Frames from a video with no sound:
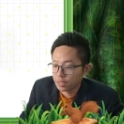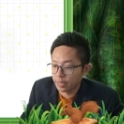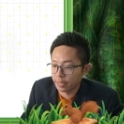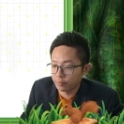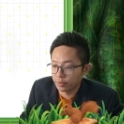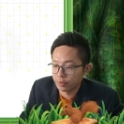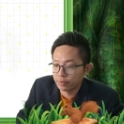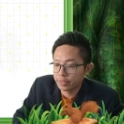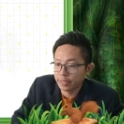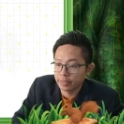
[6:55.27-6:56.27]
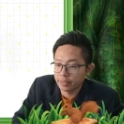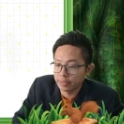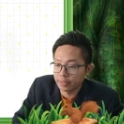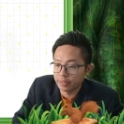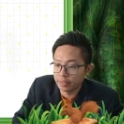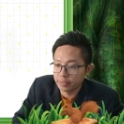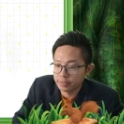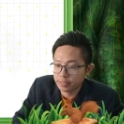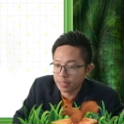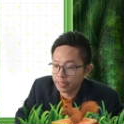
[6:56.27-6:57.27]
And we know that
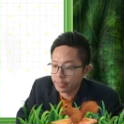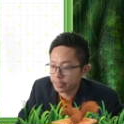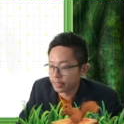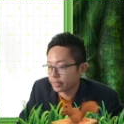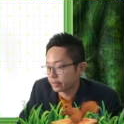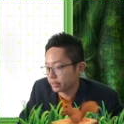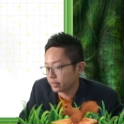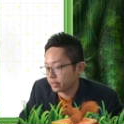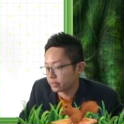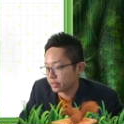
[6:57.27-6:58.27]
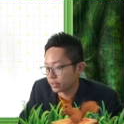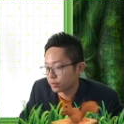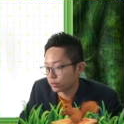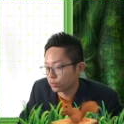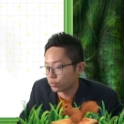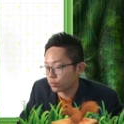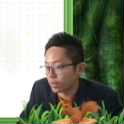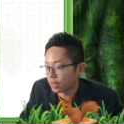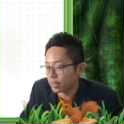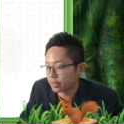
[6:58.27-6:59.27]
sine 90 is equal to
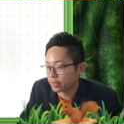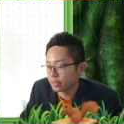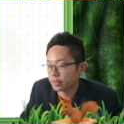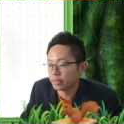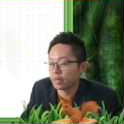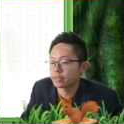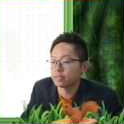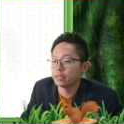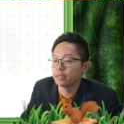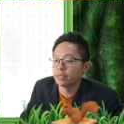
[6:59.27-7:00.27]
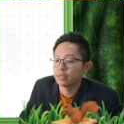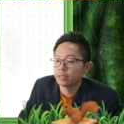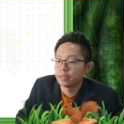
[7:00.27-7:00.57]
1. Yeah, actually